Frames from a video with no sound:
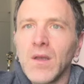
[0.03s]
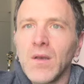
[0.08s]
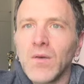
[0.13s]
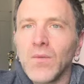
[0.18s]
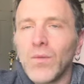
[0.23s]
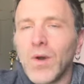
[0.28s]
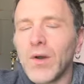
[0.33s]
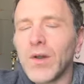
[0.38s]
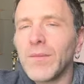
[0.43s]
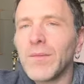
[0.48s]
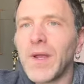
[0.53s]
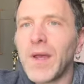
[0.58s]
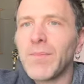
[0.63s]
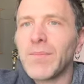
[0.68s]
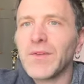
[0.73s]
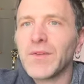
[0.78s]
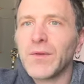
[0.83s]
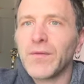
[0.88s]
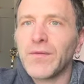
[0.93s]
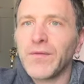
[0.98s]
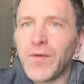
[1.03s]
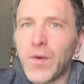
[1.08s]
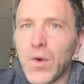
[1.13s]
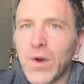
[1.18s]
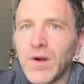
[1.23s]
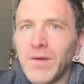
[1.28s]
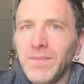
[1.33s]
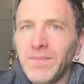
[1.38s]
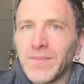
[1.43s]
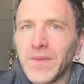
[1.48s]
Welcome to episode
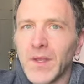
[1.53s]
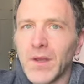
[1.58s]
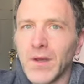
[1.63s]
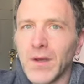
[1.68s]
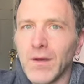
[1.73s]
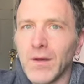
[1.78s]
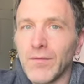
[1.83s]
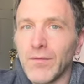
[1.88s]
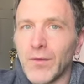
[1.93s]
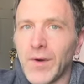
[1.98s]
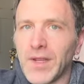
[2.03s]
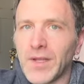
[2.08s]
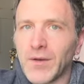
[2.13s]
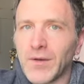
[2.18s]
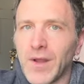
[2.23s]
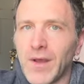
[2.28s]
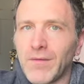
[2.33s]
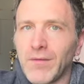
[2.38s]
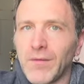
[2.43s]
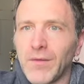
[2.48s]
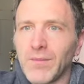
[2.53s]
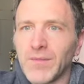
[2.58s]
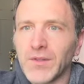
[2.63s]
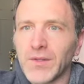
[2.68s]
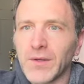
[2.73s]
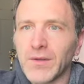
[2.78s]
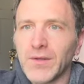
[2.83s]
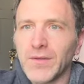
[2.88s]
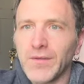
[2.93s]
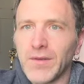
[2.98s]
4 of Write Your Novel from
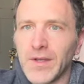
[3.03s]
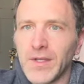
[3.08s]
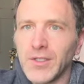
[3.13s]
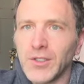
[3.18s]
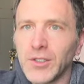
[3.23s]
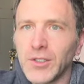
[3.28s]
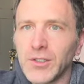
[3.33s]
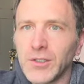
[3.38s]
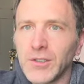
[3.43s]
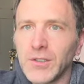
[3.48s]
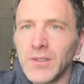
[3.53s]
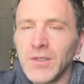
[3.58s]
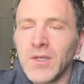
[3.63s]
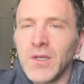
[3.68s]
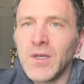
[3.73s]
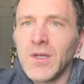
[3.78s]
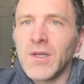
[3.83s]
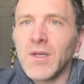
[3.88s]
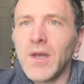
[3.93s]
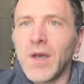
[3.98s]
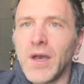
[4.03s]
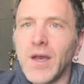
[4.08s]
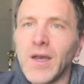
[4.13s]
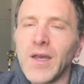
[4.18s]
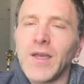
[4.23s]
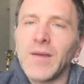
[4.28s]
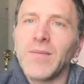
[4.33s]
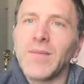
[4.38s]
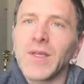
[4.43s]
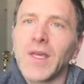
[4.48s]
Start to Finish.
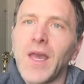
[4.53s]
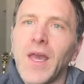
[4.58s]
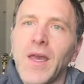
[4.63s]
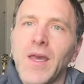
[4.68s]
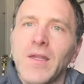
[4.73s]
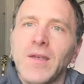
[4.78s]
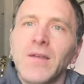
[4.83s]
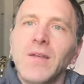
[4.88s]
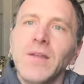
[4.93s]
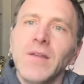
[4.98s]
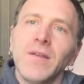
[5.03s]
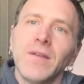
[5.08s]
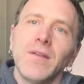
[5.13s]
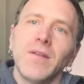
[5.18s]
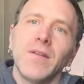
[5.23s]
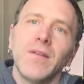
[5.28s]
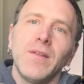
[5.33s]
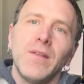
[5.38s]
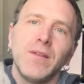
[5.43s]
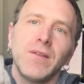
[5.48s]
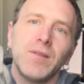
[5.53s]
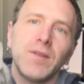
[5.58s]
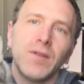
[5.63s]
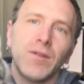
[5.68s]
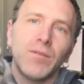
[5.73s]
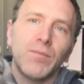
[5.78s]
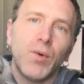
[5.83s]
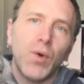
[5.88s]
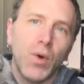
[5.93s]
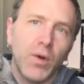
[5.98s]
I'm Ken. This
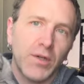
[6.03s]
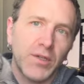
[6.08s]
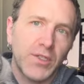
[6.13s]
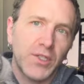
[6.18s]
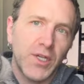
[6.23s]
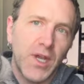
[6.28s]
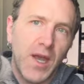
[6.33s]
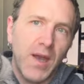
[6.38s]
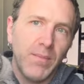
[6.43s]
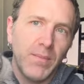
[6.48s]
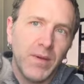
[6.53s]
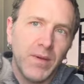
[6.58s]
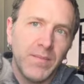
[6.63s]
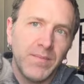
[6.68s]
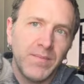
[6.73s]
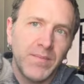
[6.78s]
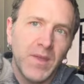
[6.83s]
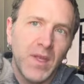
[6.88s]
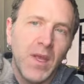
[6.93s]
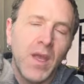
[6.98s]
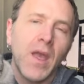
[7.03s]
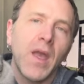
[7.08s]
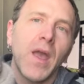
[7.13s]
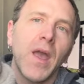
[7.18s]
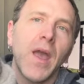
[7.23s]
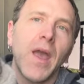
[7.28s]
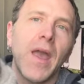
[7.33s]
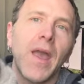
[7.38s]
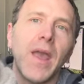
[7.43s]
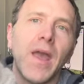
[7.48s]
is Pork Chop.
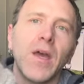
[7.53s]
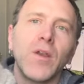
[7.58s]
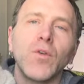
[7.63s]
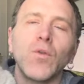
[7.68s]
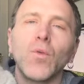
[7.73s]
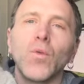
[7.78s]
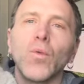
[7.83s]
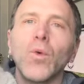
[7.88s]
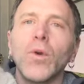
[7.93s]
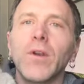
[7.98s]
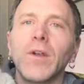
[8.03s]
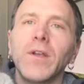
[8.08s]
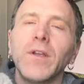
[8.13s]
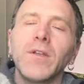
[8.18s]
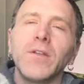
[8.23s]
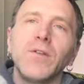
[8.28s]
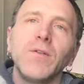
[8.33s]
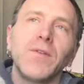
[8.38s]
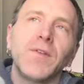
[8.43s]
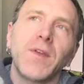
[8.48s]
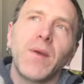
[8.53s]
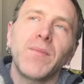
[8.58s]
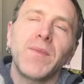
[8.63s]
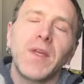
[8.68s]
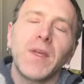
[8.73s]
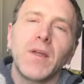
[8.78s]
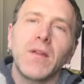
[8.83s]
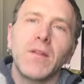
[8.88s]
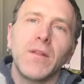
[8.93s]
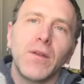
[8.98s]
And we're going to do
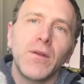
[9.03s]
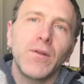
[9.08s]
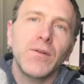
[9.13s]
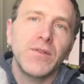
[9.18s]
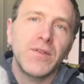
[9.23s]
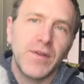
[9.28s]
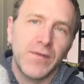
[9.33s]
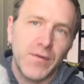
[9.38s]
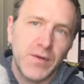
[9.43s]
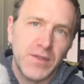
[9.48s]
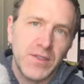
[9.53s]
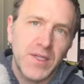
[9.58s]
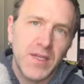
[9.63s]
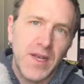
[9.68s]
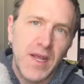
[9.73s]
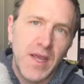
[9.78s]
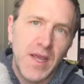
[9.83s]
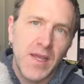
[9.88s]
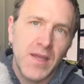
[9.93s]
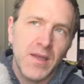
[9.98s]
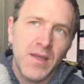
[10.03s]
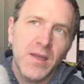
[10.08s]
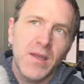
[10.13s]
something a little different today,